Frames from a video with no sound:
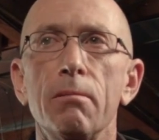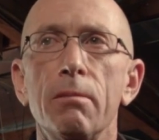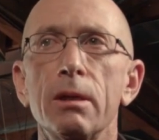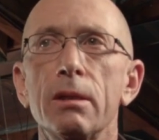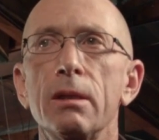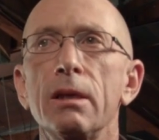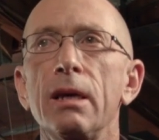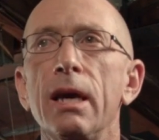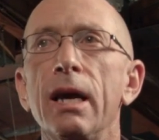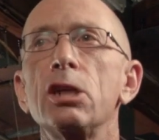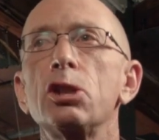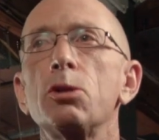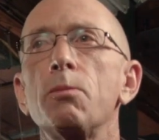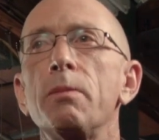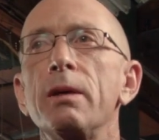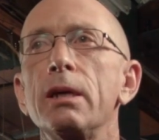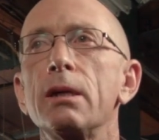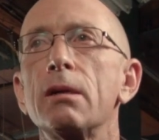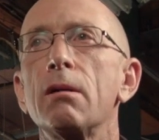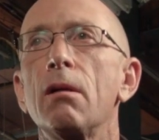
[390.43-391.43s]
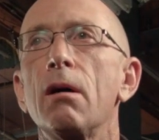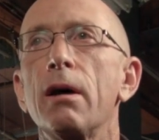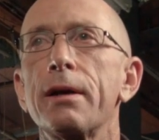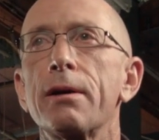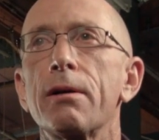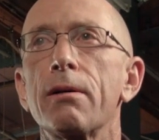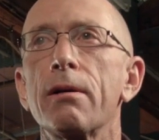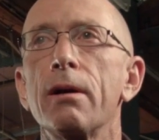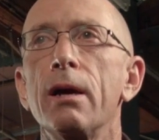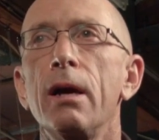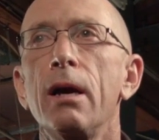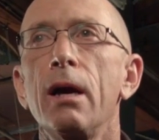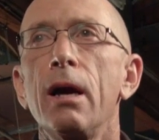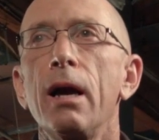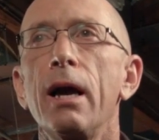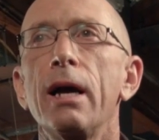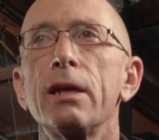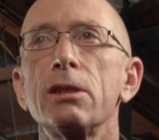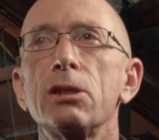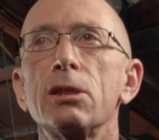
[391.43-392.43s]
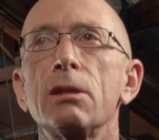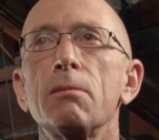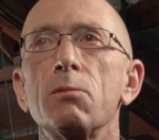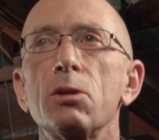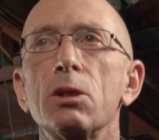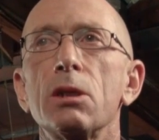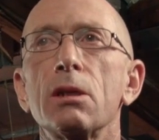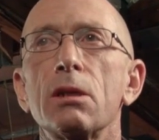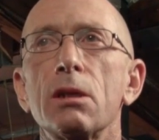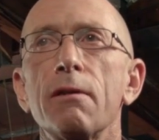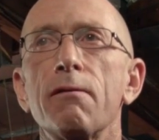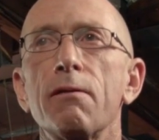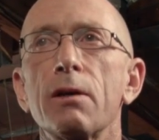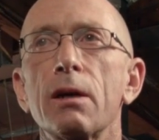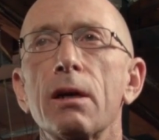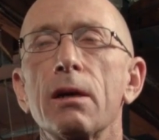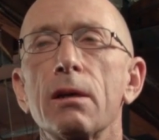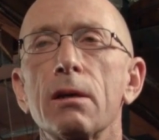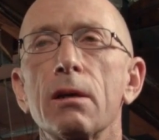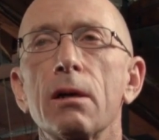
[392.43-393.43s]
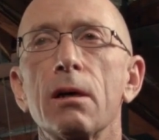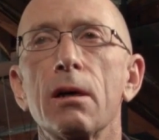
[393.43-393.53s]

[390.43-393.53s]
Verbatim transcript: but the HP glider had some significant